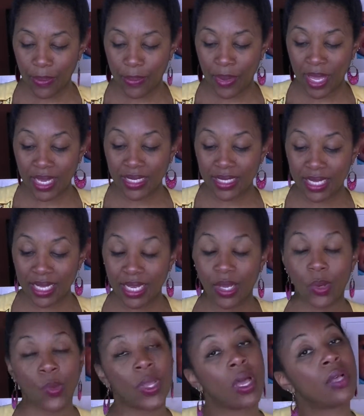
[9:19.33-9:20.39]
But
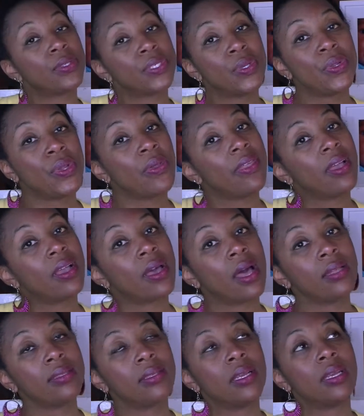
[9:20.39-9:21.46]
we also know that
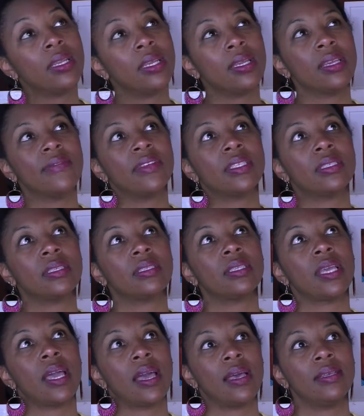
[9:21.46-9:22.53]
God's not going to give us a
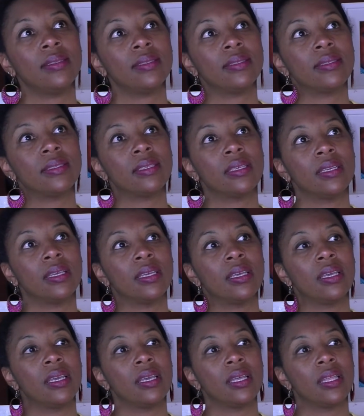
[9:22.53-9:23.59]
test
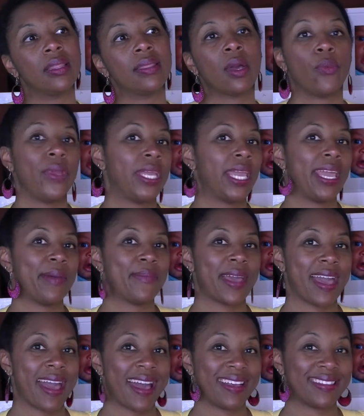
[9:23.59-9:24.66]
that we can't
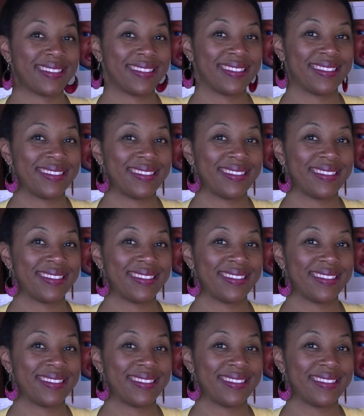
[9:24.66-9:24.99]
pass.